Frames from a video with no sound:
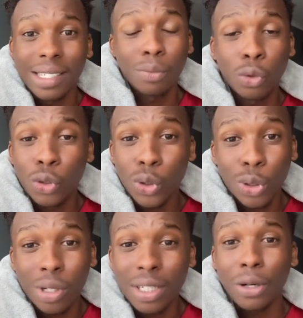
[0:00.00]
I was
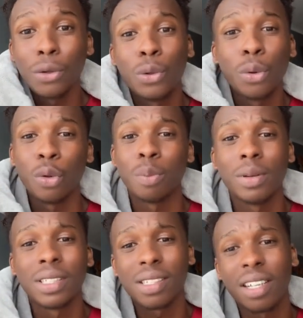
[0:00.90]
shocked how you go in
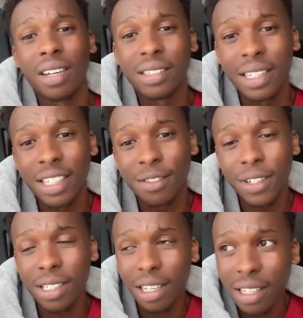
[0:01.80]
business class and this
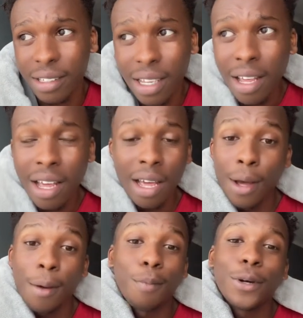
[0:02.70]
first class.
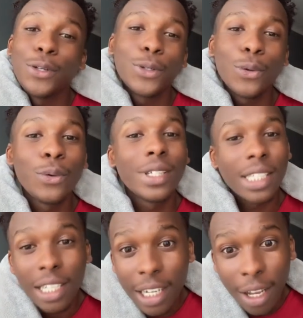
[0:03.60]
But you know, we
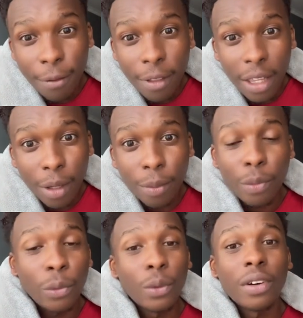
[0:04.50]
still love
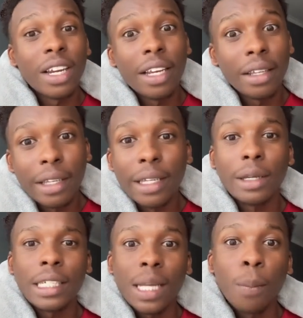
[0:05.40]
them. We really
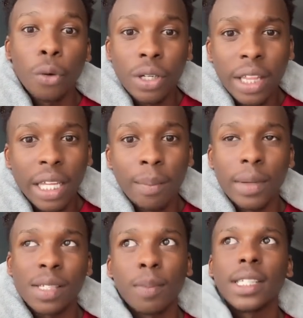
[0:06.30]
support them
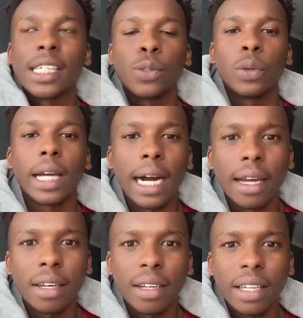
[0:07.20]
as much as we
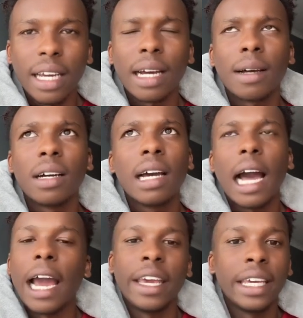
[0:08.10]
can. Yeah,
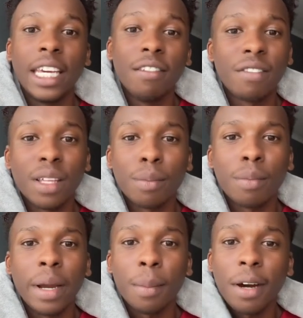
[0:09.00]
I give
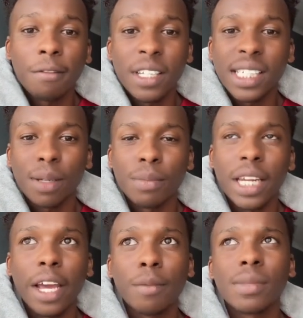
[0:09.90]
them my muffins
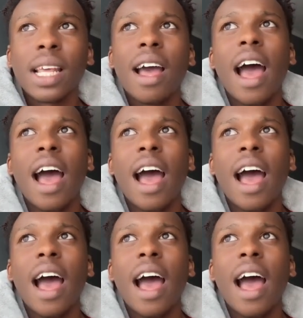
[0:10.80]
sometimes.